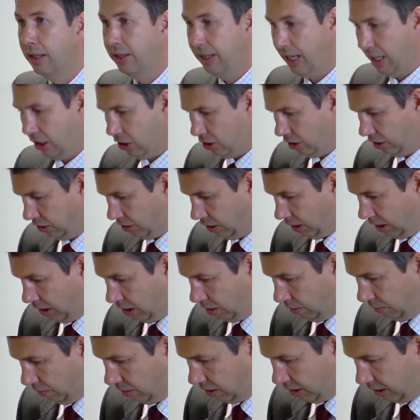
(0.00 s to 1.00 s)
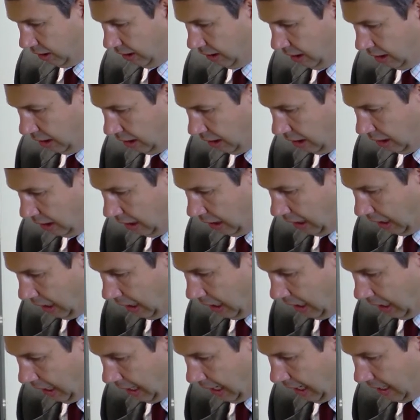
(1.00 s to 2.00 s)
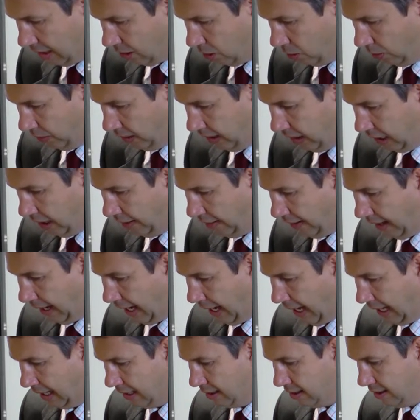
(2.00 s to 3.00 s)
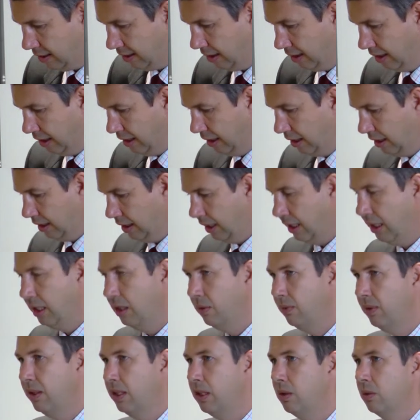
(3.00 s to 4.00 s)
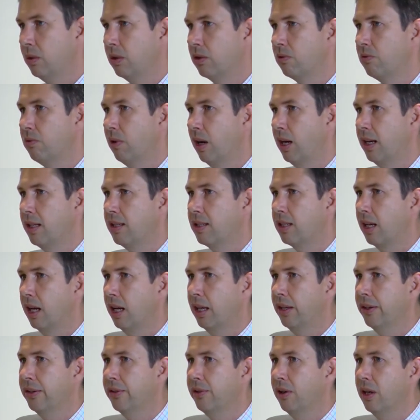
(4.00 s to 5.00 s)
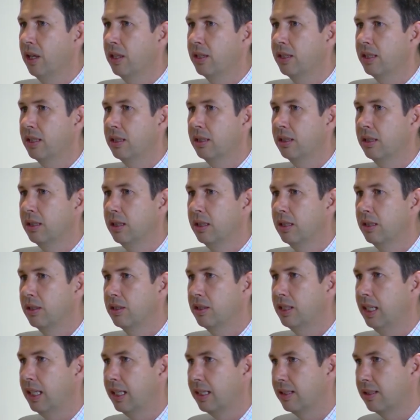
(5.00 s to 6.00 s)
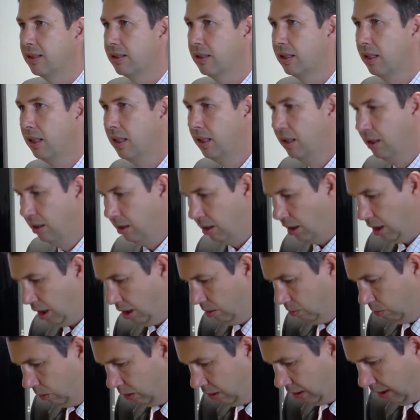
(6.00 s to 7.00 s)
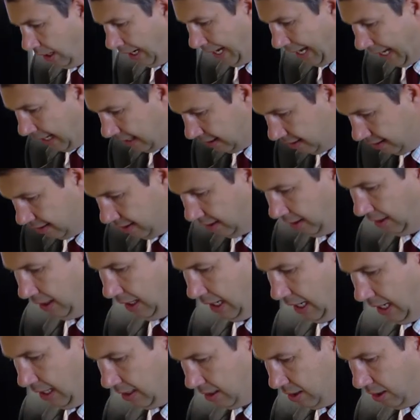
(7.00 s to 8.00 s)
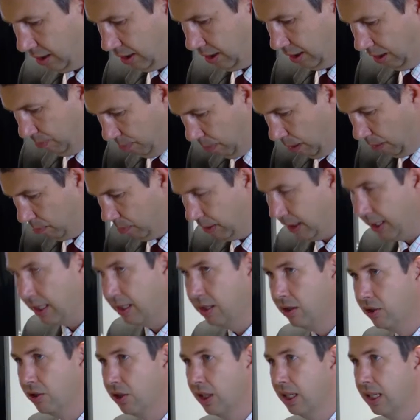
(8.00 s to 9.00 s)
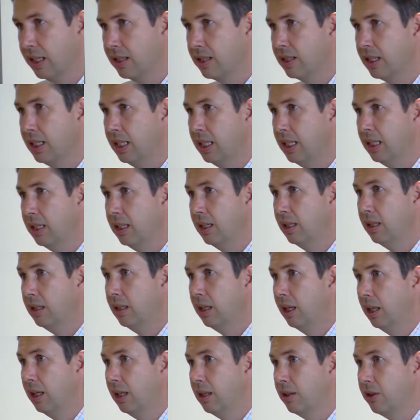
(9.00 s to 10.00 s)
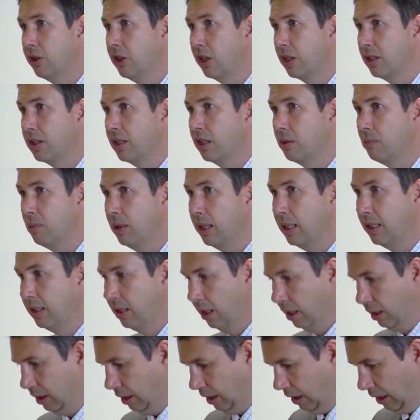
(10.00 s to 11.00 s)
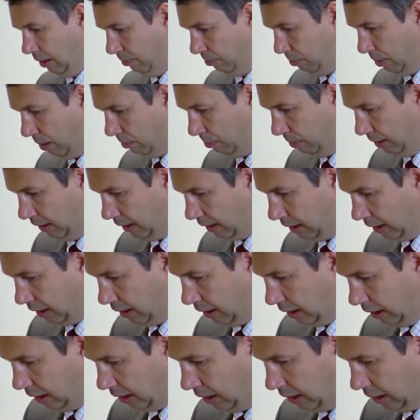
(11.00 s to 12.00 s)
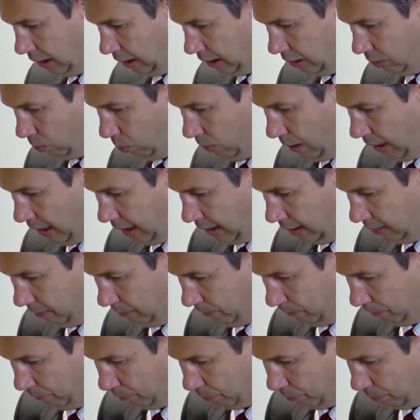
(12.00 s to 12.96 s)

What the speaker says: national security, and on the other hand, the individual's rights under Article 6. I would add to that the public interest in justice being done in public as well.